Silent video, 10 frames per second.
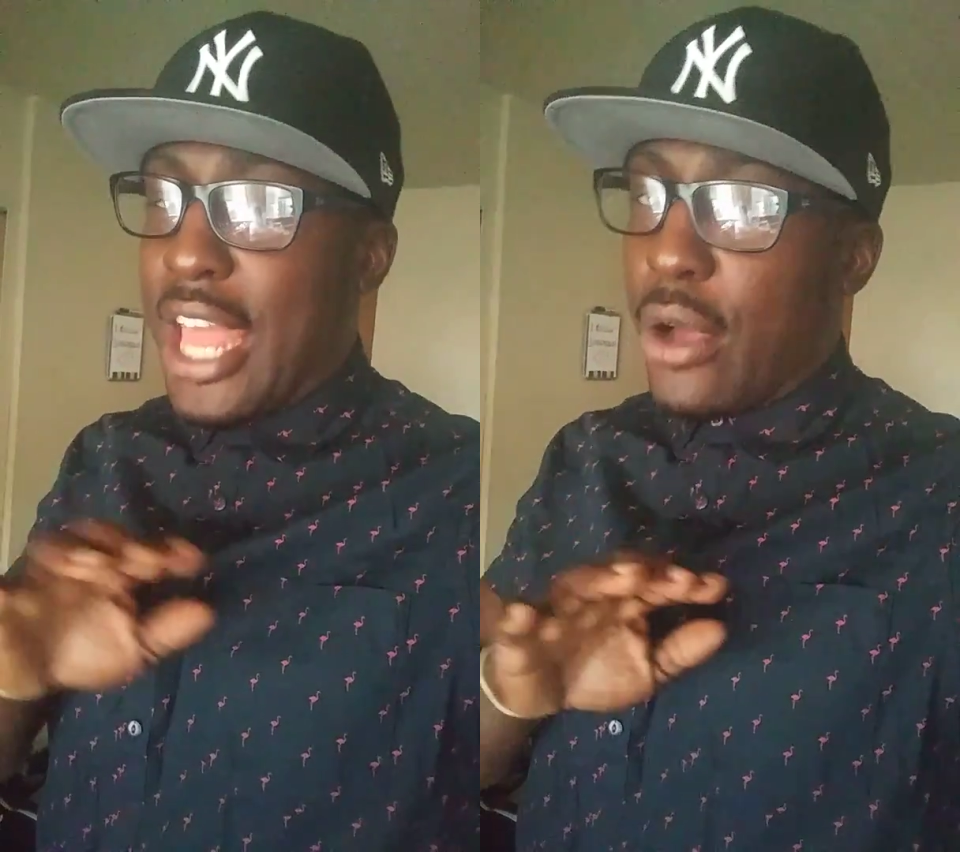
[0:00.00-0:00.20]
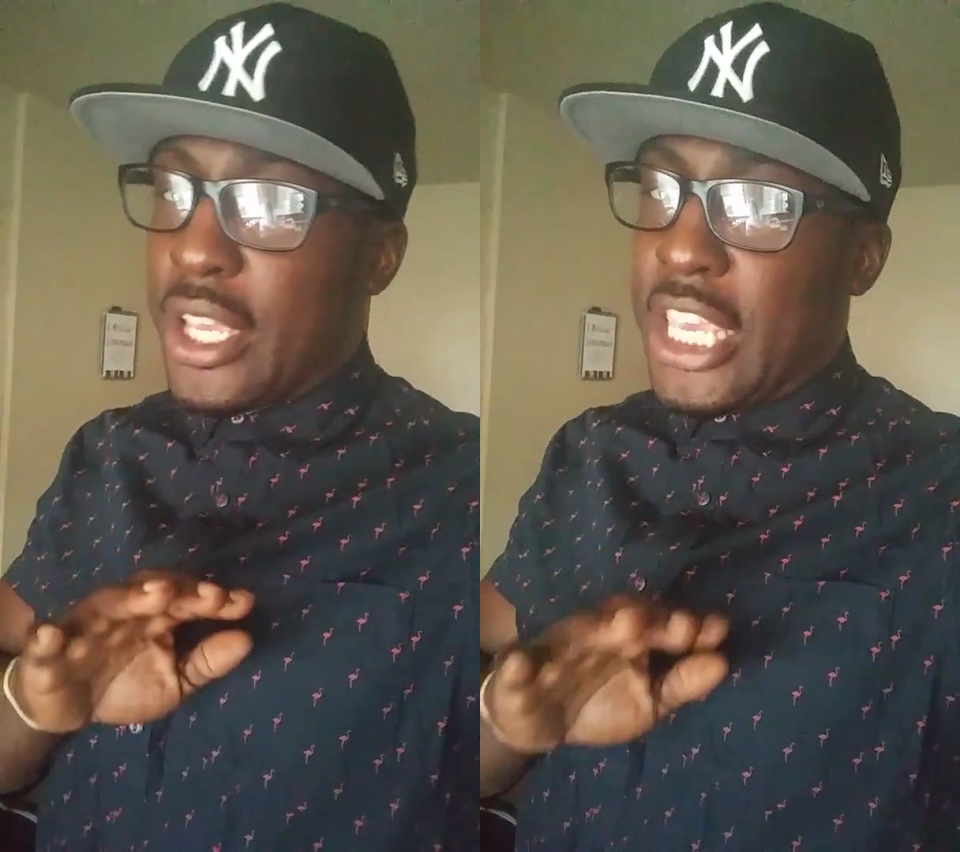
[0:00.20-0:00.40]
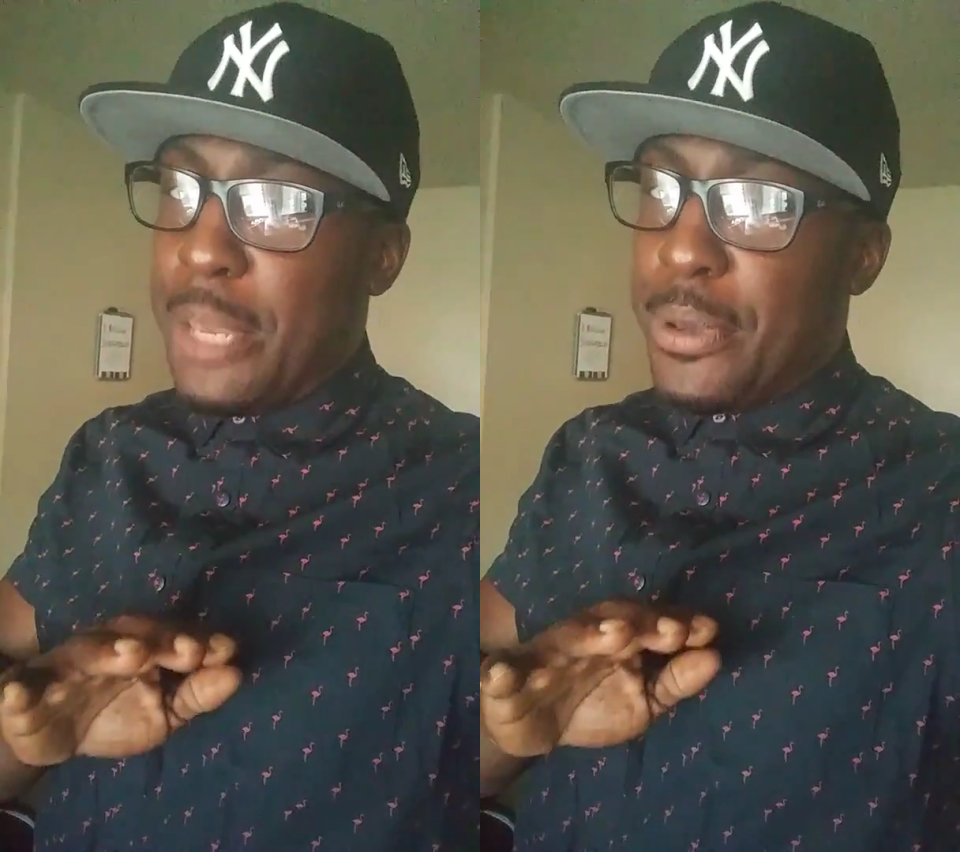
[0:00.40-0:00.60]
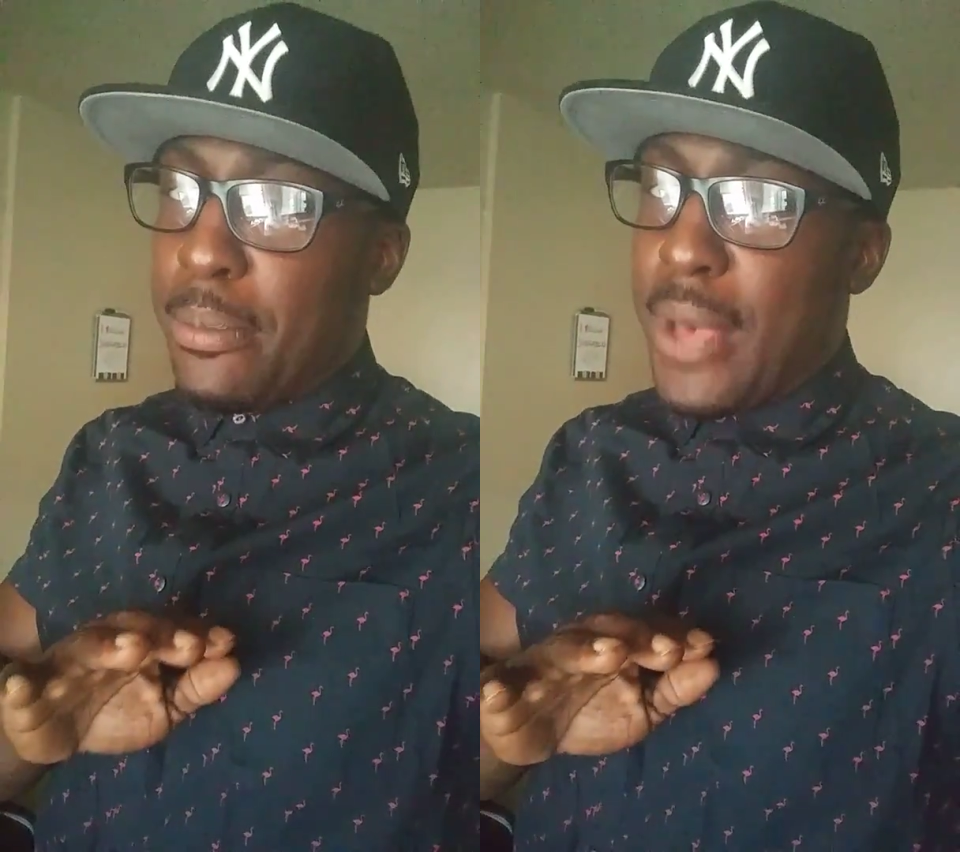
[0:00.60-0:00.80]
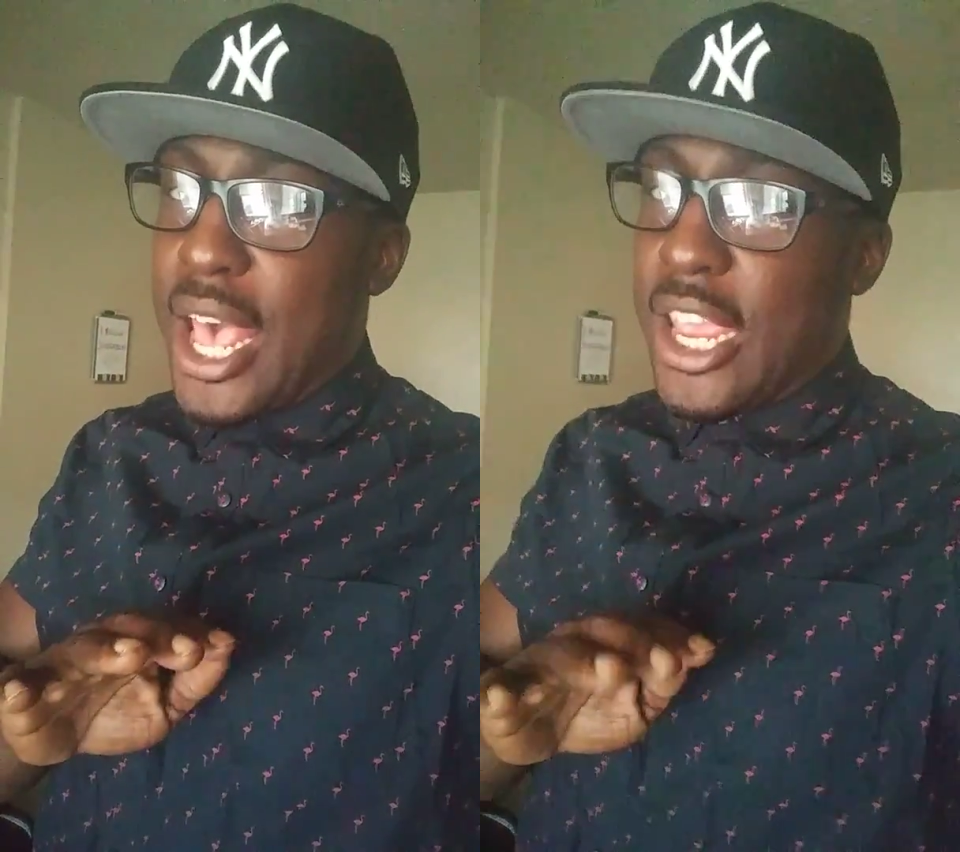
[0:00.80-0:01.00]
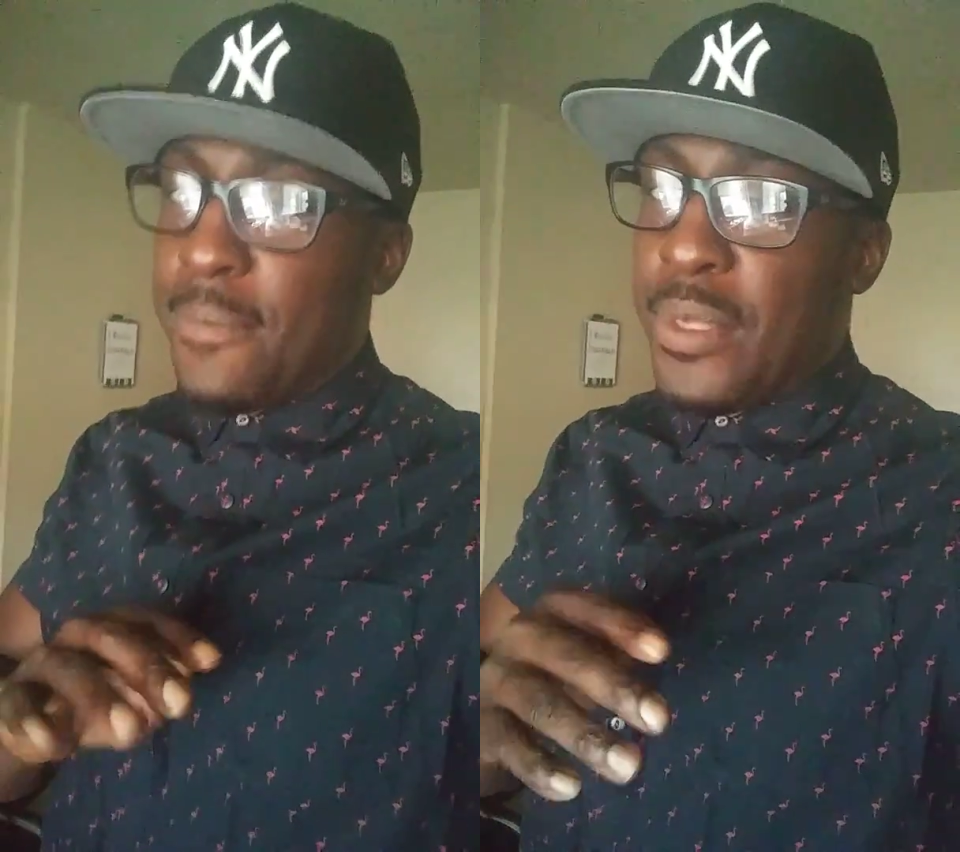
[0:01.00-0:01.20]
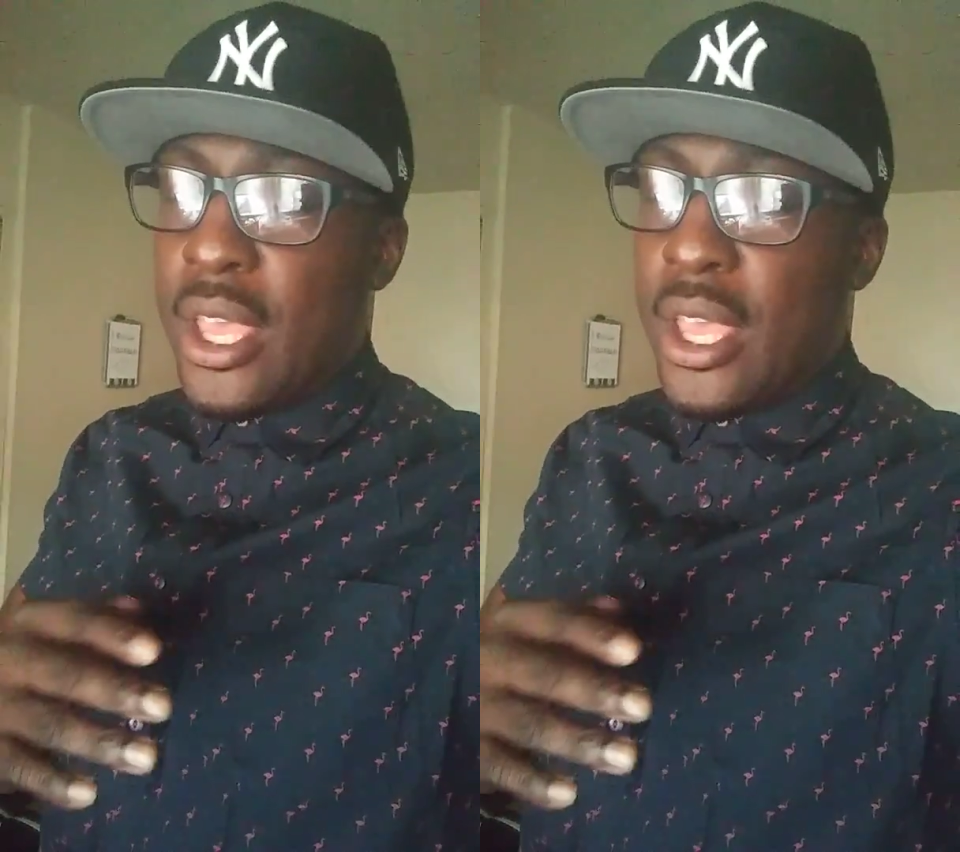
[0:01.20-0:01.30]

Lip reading: Now keep in mind,